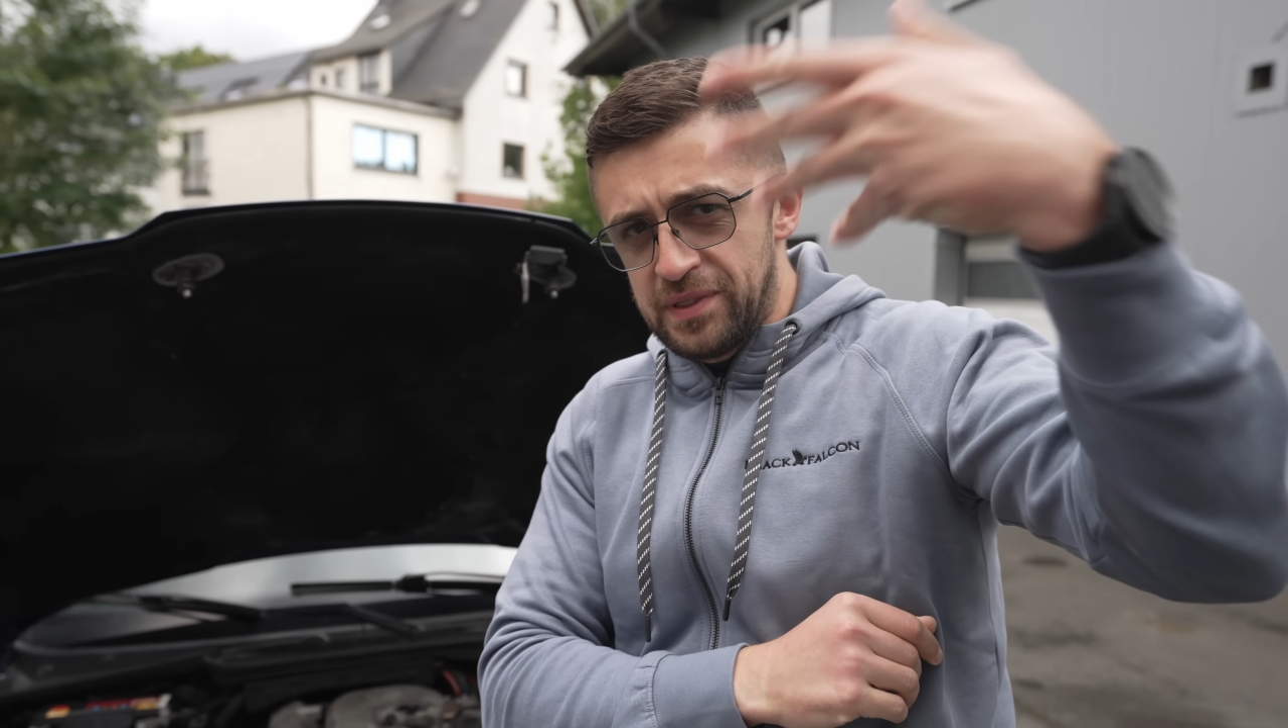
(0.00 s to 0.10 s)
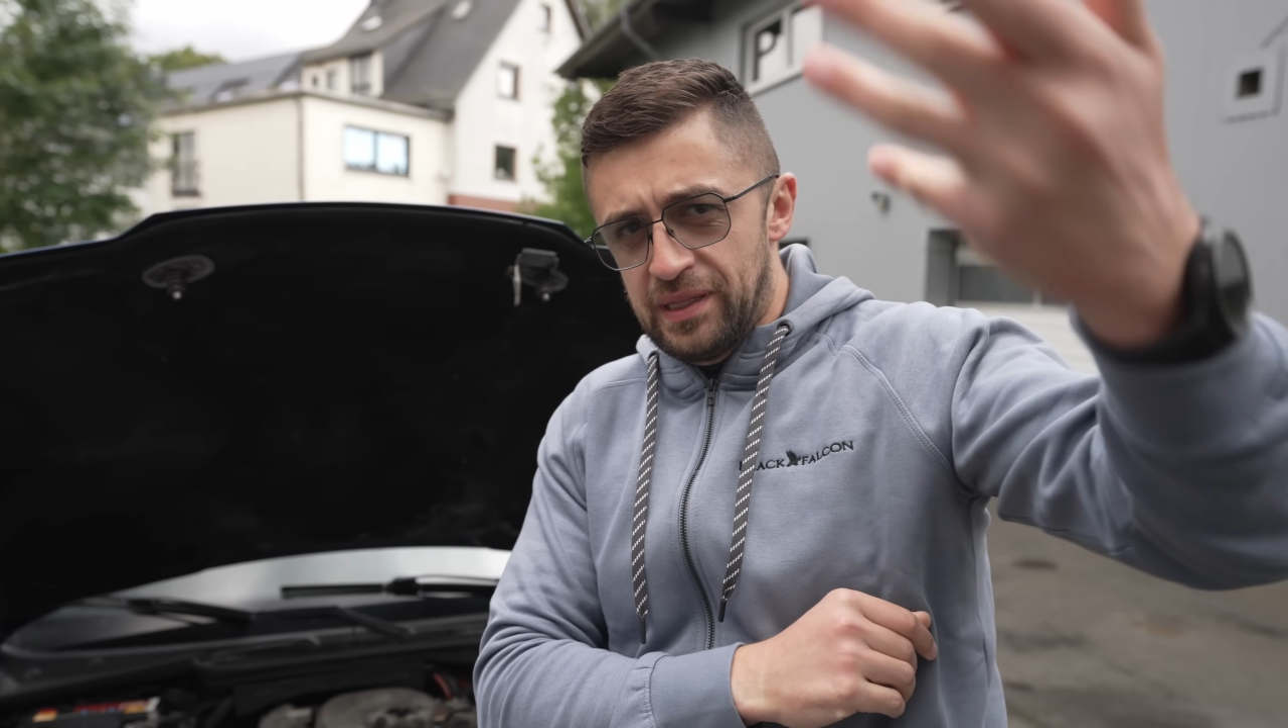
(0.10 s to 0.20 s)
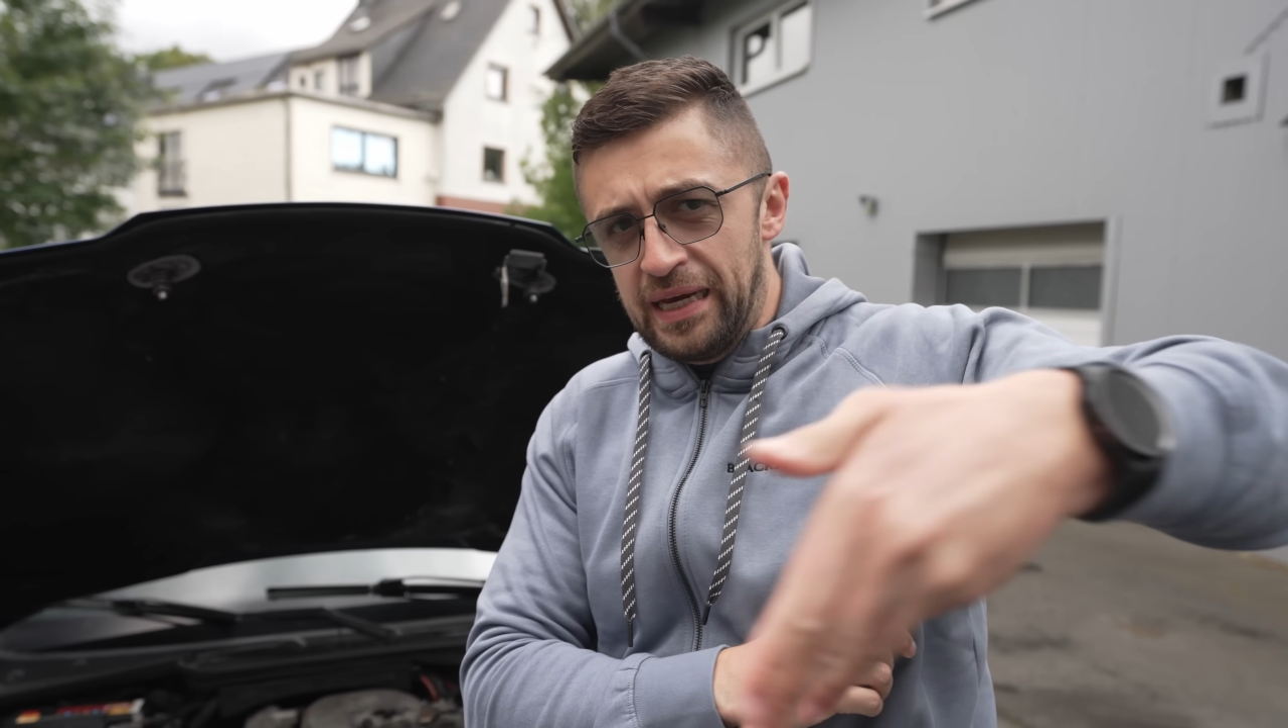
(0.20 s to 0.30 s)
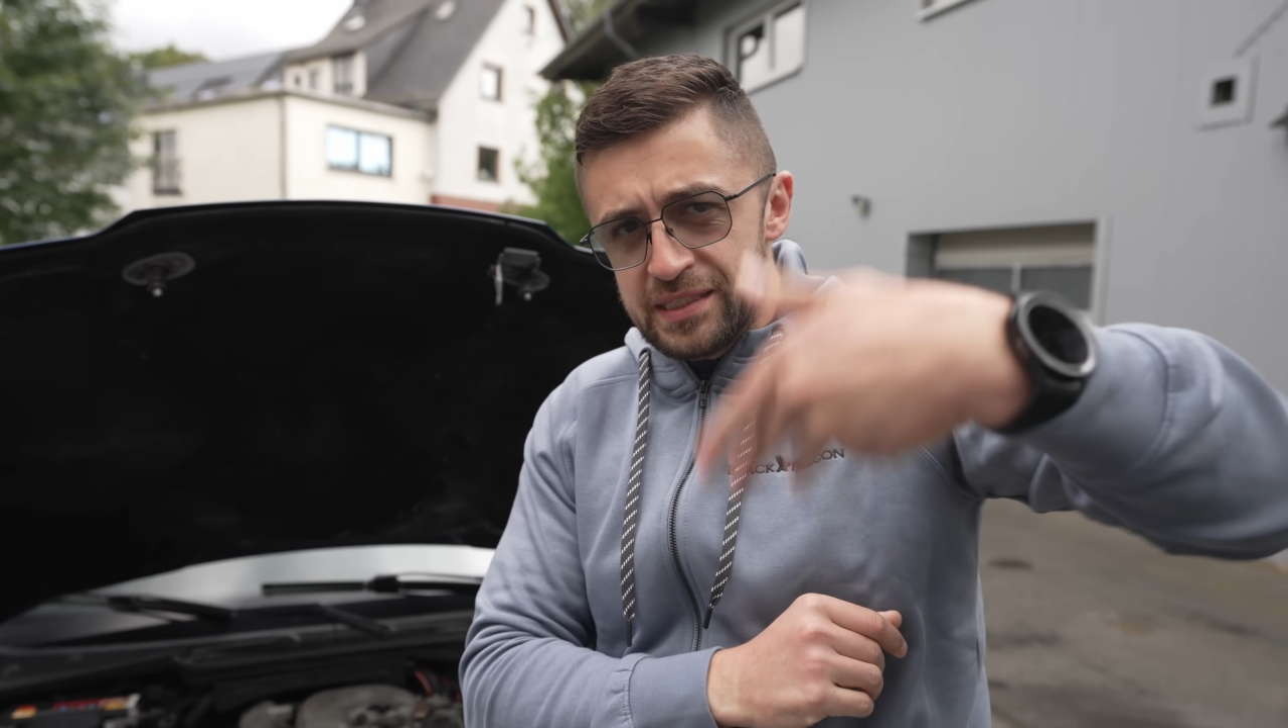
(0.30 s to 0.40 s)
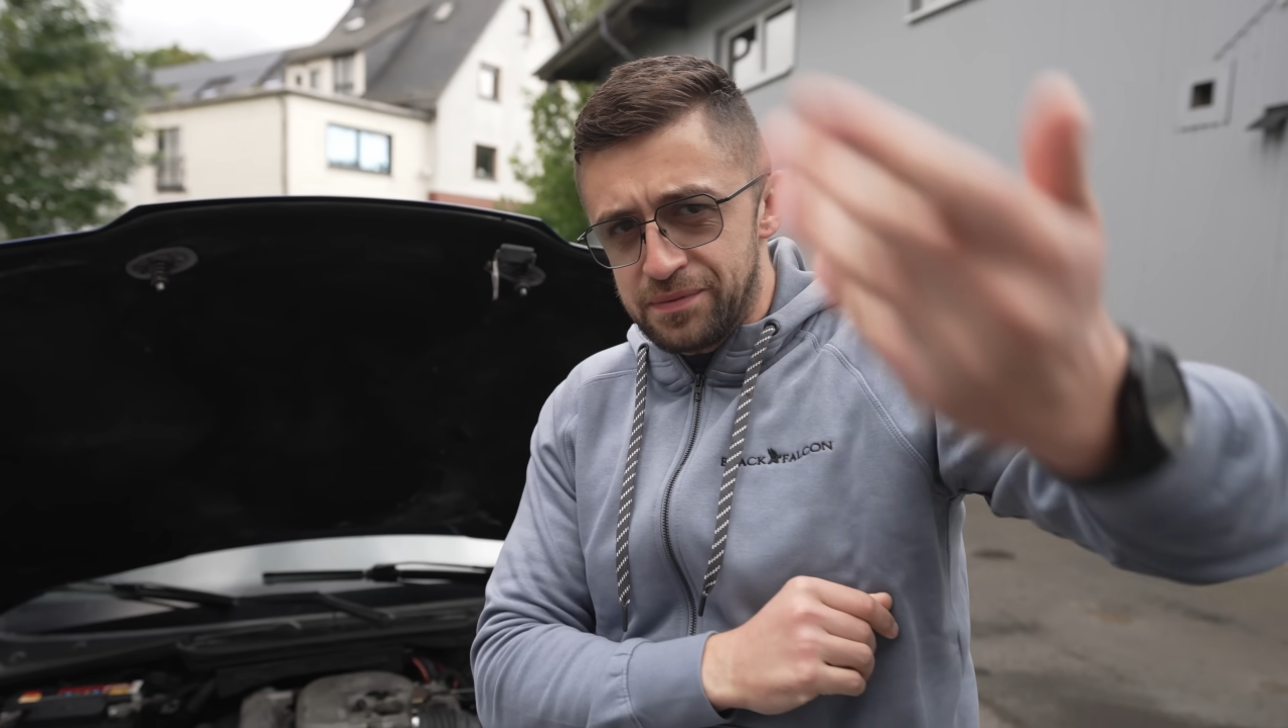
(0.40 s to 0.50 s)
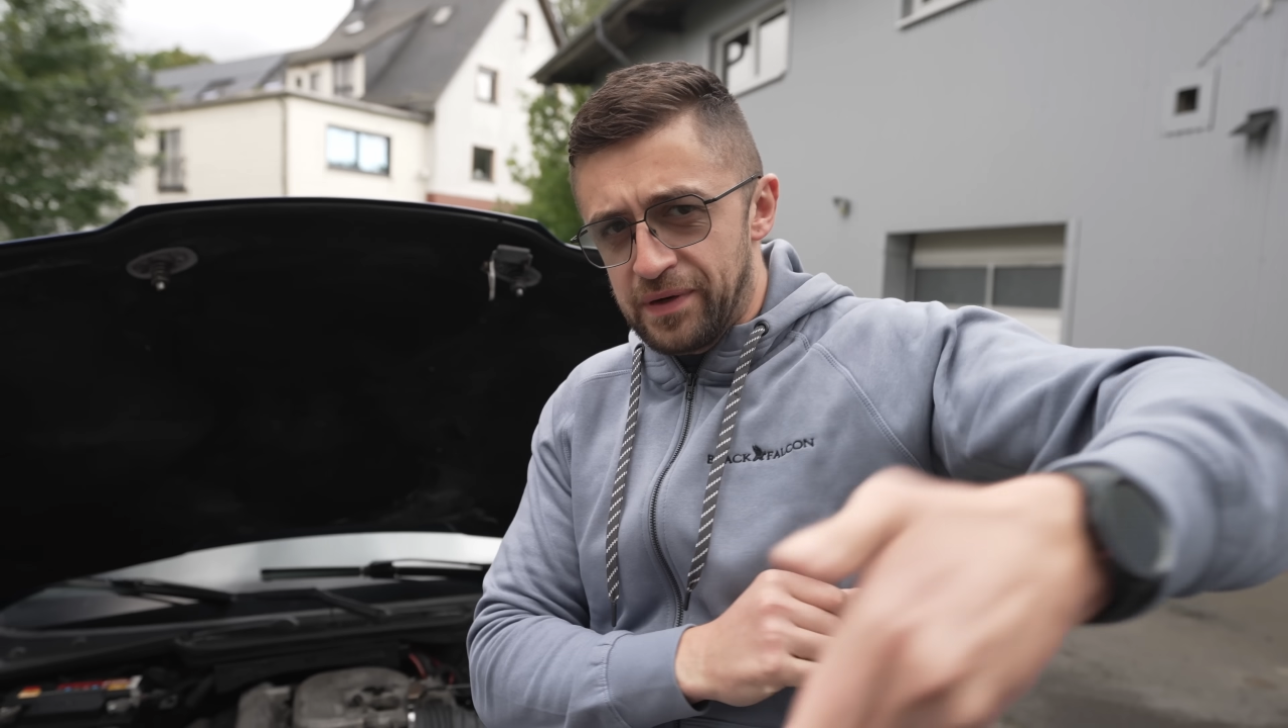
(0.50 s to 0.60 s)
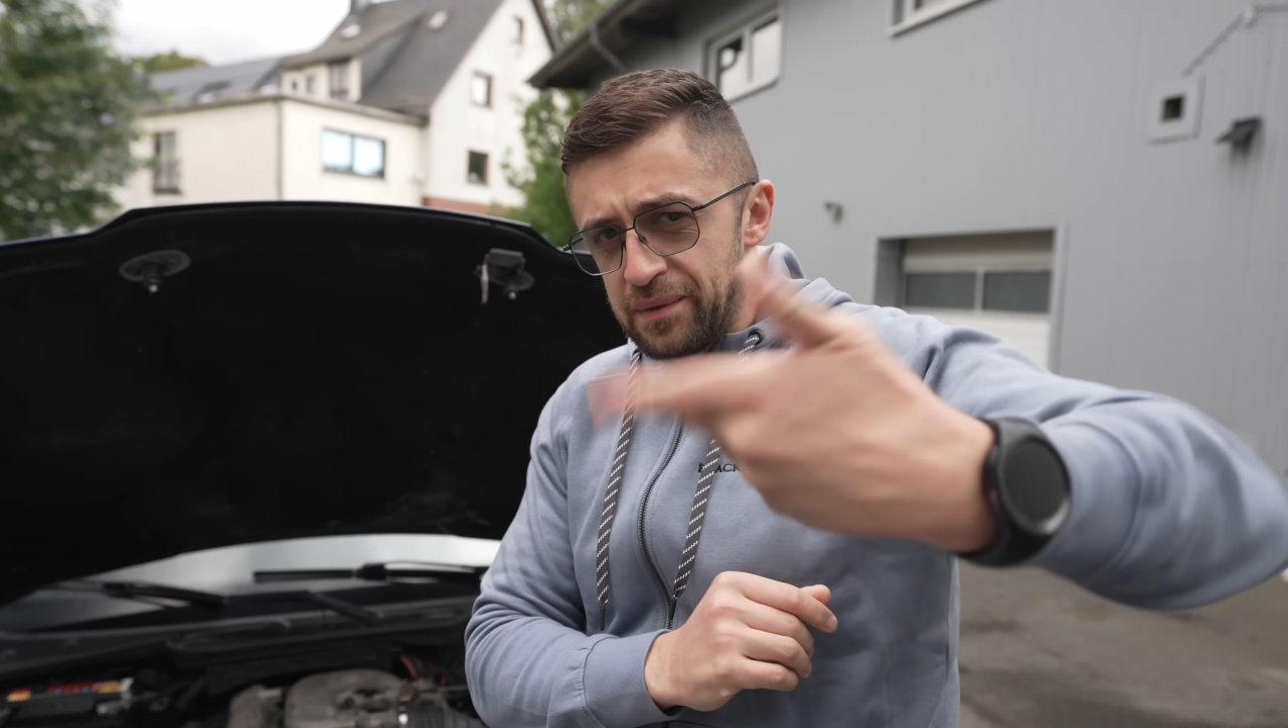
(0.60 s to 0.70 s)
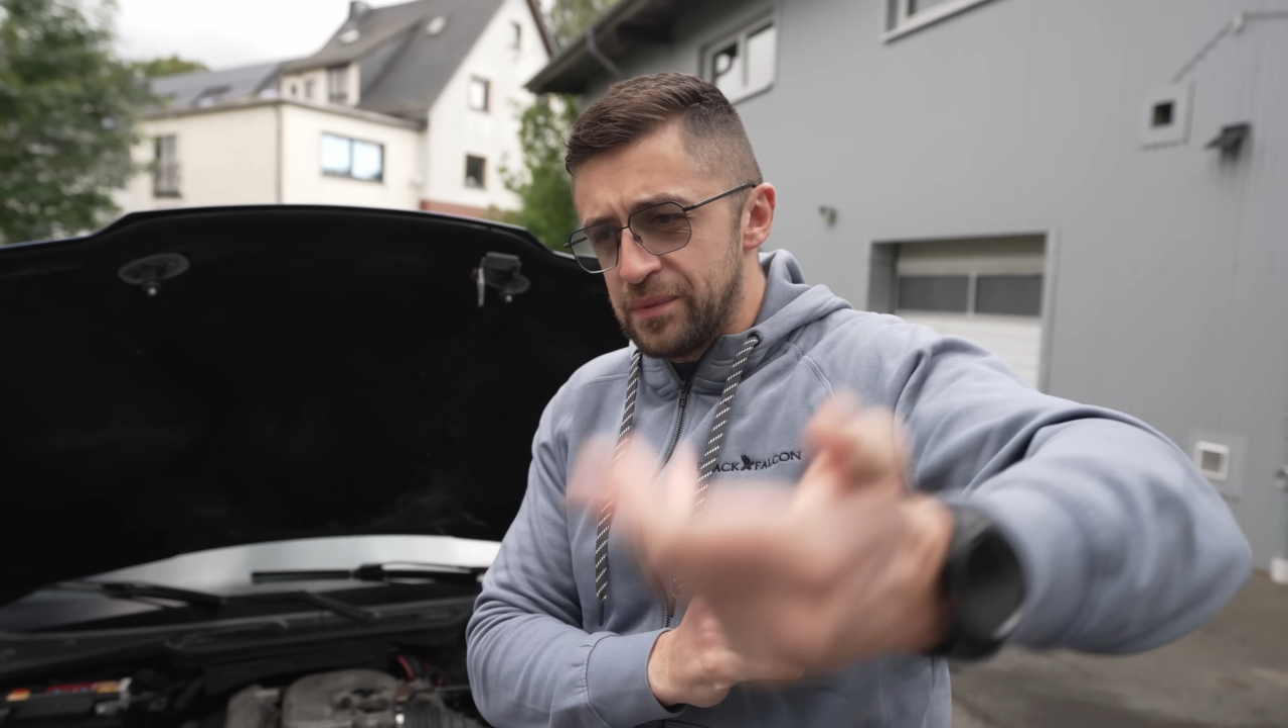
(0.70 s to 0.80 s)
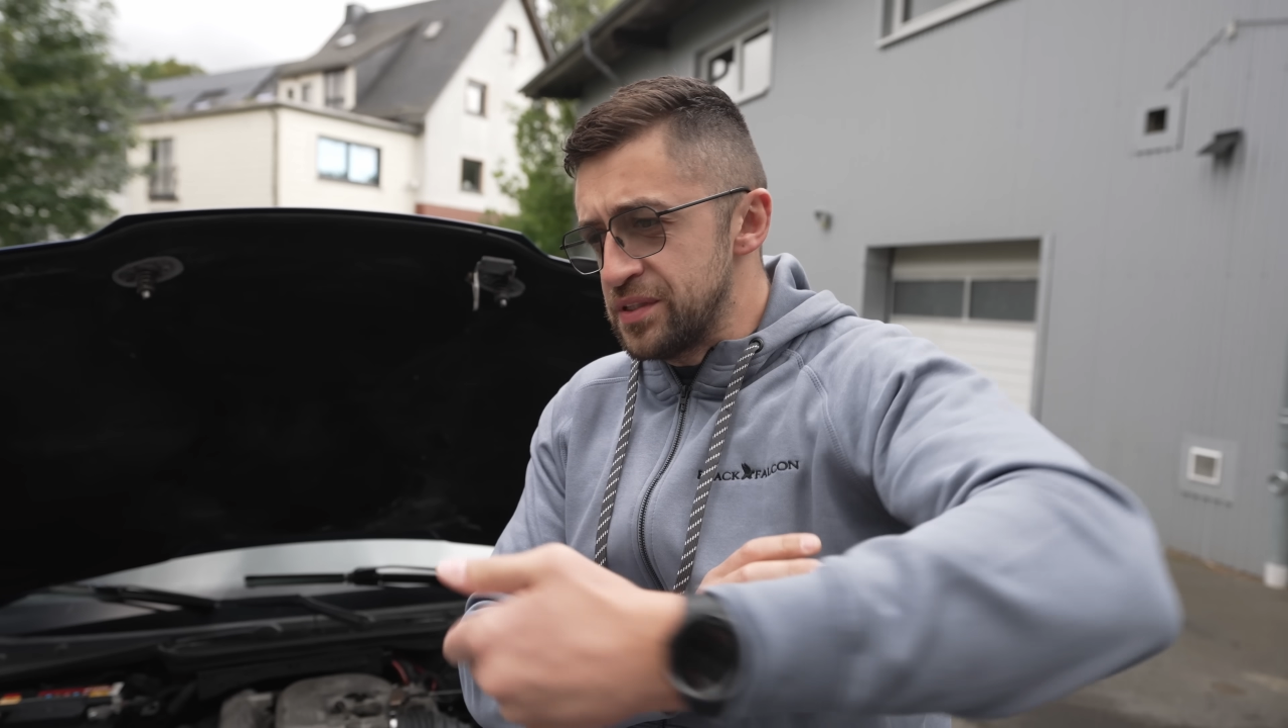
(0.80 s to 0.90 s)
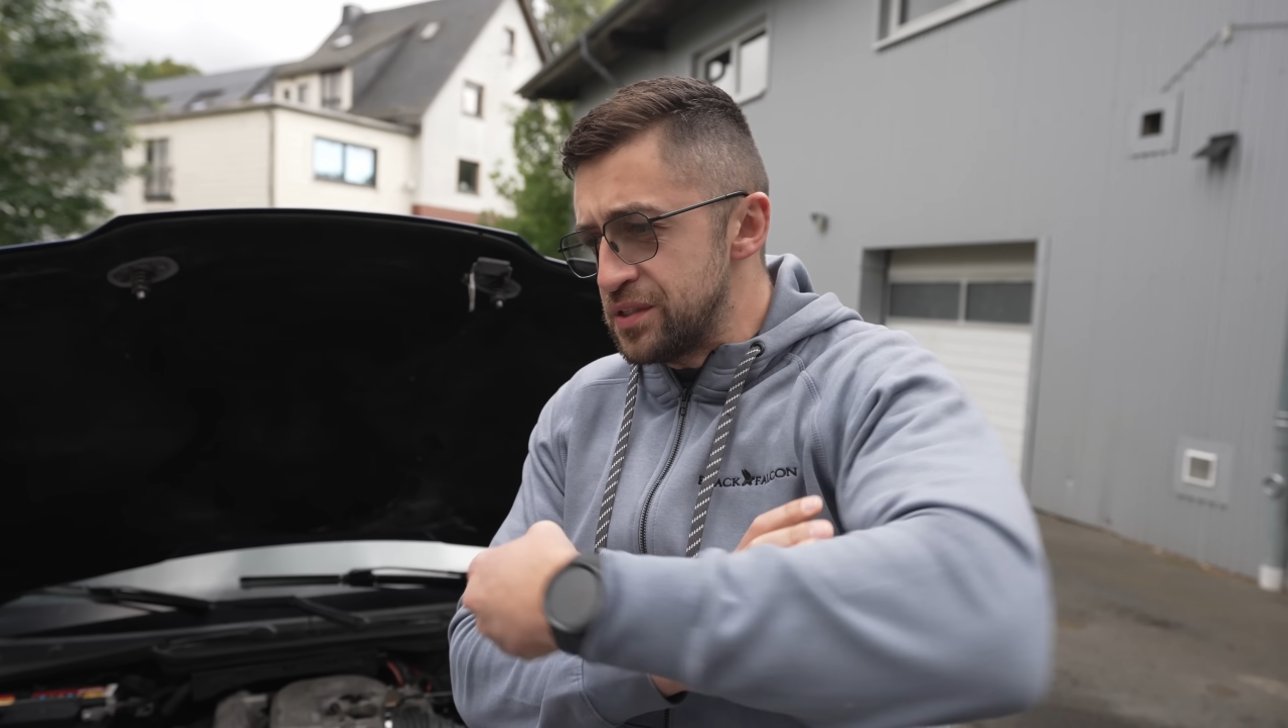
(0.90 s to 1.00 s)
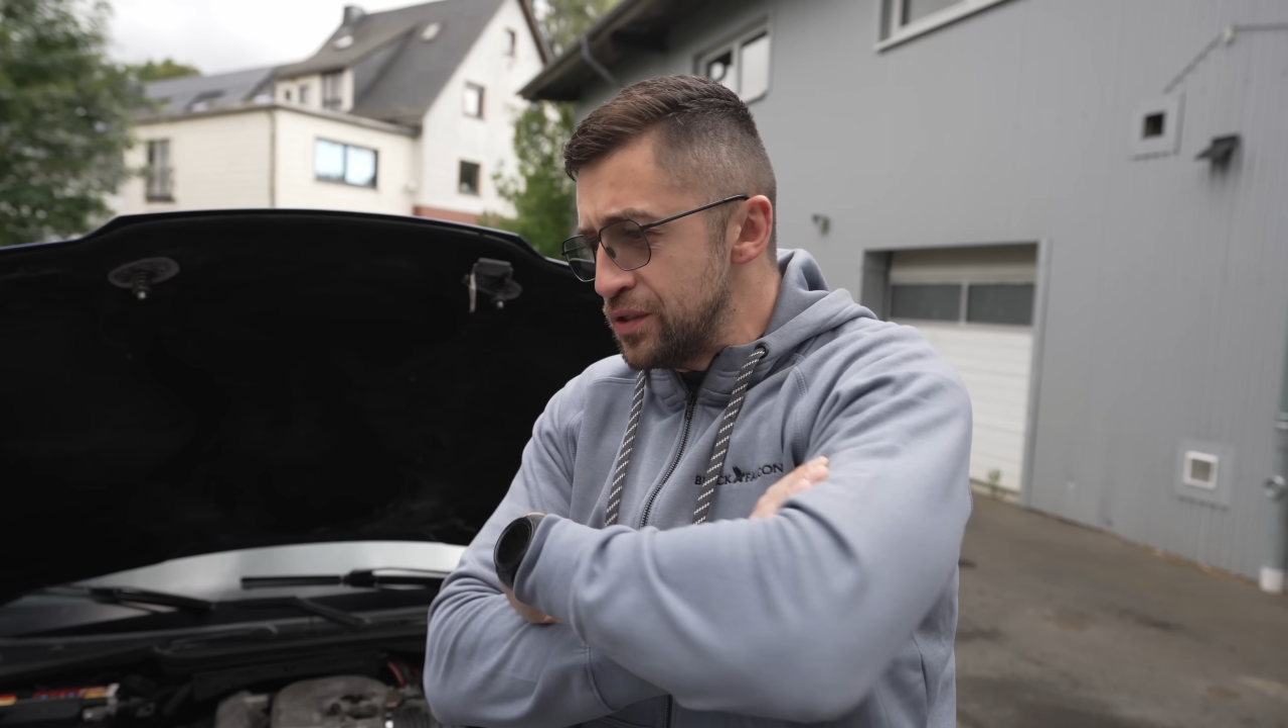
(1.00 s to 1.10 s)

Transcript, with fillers: the last fragment